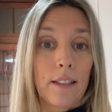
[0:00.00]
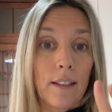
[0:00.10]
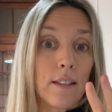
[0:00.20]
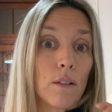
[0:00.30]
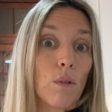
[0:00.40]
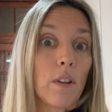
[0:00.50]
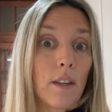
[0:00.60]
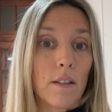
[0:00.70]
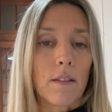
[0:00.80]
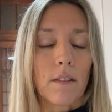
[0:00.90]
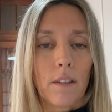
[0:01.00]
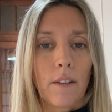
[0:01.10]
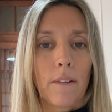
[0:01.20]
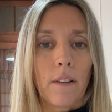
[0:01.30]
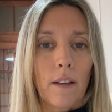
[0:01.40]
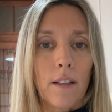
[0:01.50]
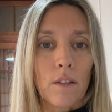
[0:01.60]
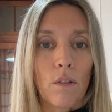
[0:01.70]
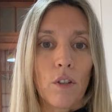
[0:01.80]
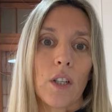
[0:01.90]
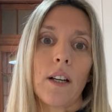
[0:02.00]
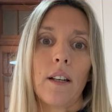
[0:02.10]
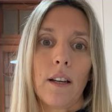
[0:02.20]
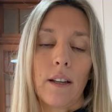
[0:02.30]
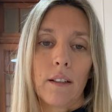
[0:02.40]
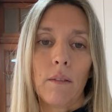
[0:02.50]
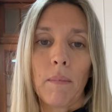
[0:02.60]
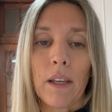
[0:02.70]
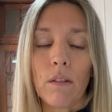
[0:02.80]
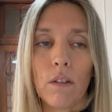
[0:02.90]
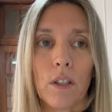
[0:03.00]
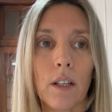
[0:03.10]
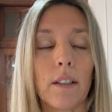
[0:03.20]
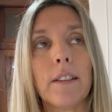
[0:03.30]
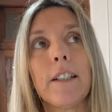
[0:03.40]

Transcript: these two things, astrological and biological,